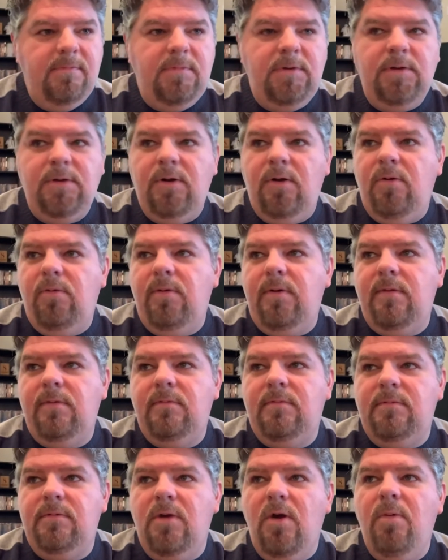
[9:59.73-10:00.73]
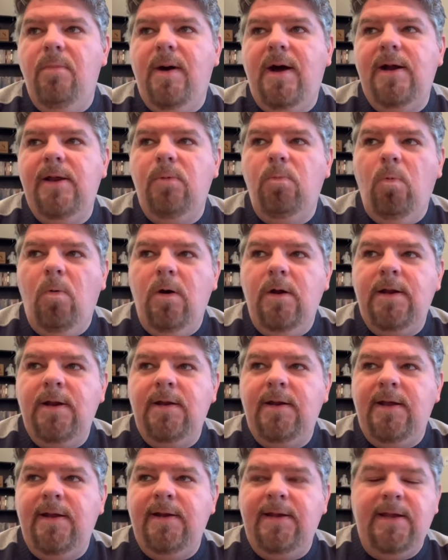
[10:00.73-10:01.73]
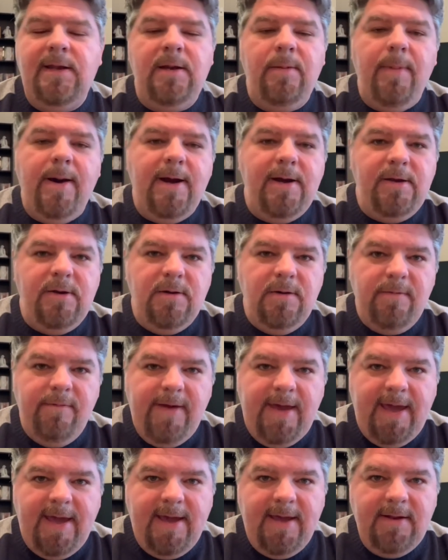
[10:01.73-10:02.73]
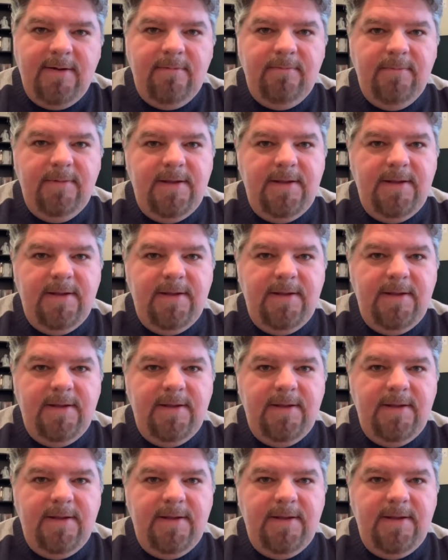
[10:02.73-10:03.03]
you know, nobody wanted and anybody could have had,